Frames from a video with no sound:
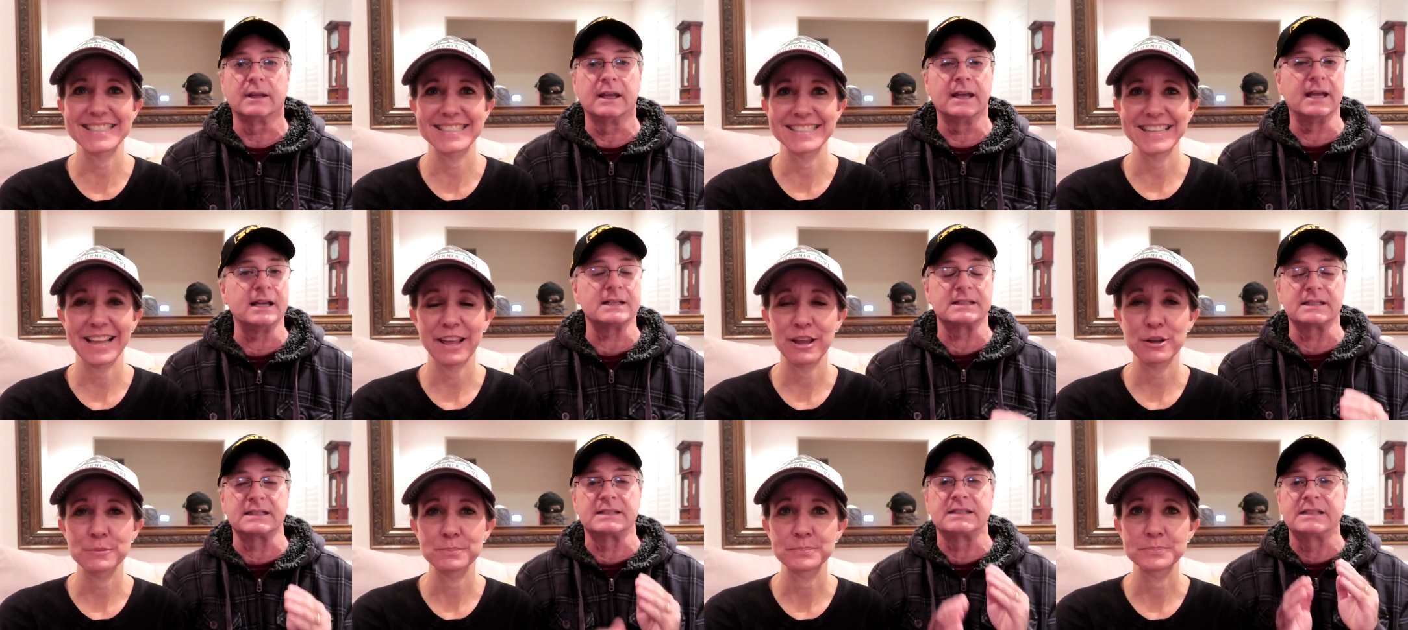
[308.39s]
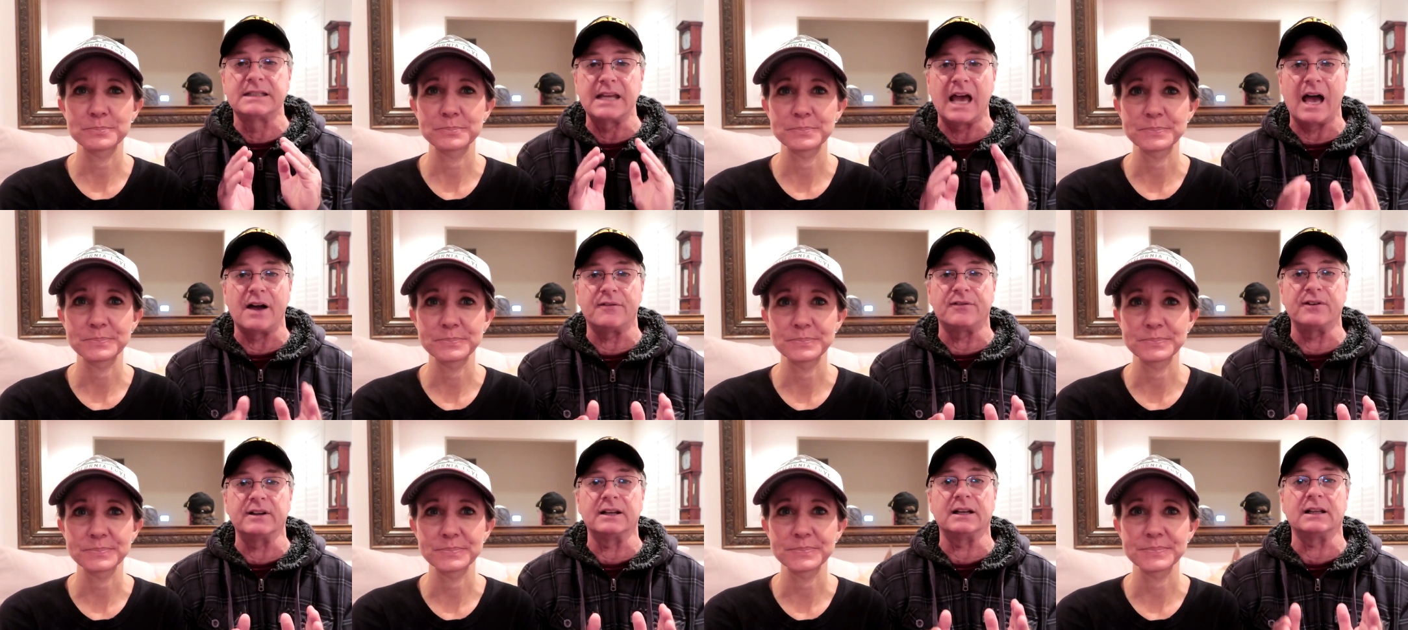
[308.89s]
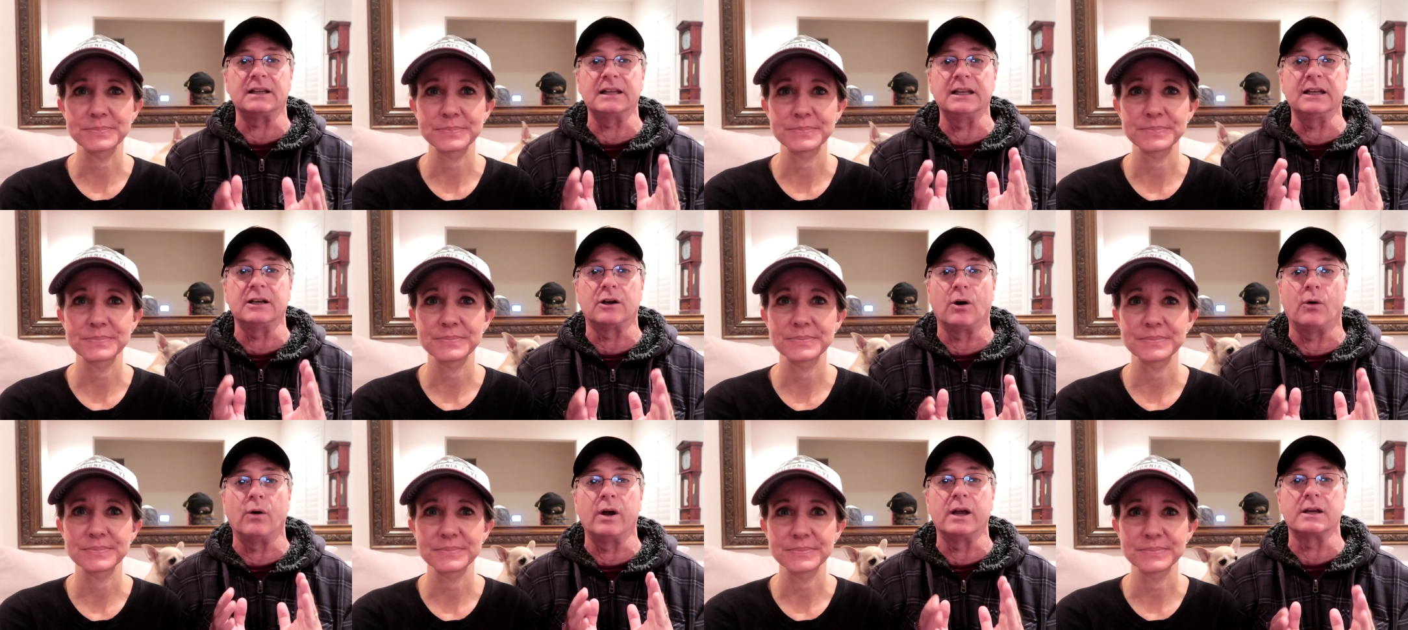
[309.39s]
Speaker 1: It's definitely
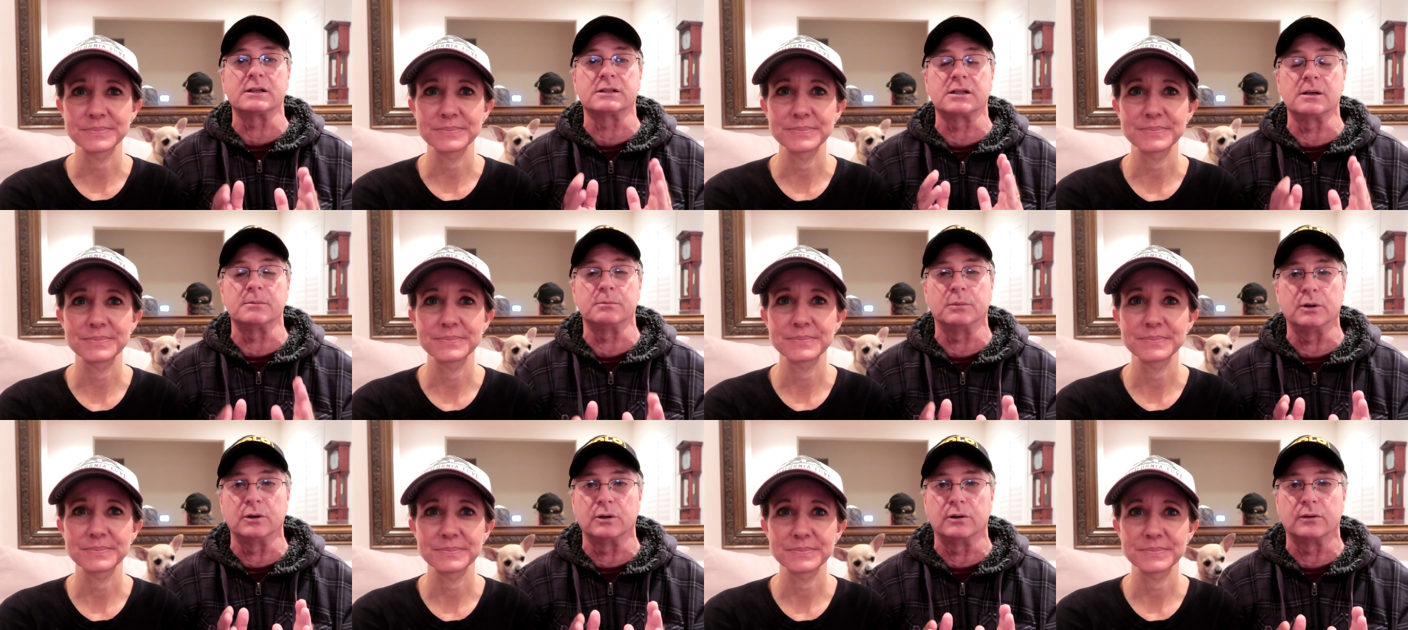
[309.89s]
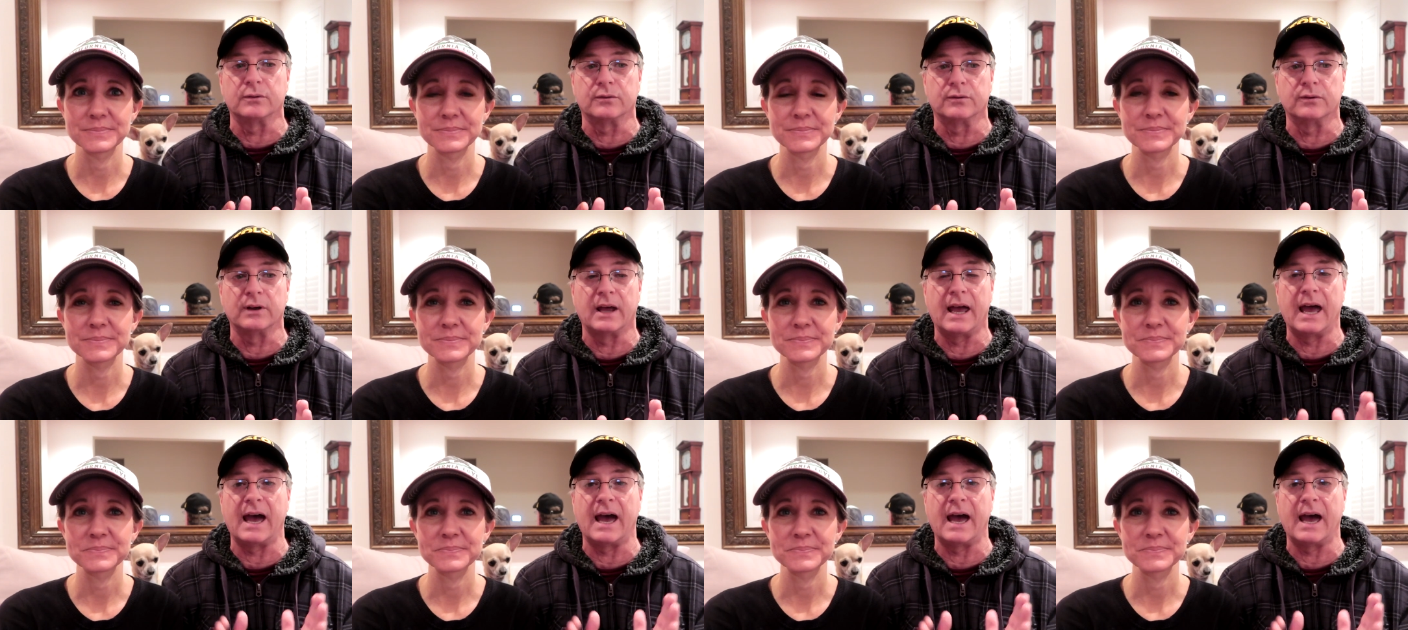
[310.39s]
going to move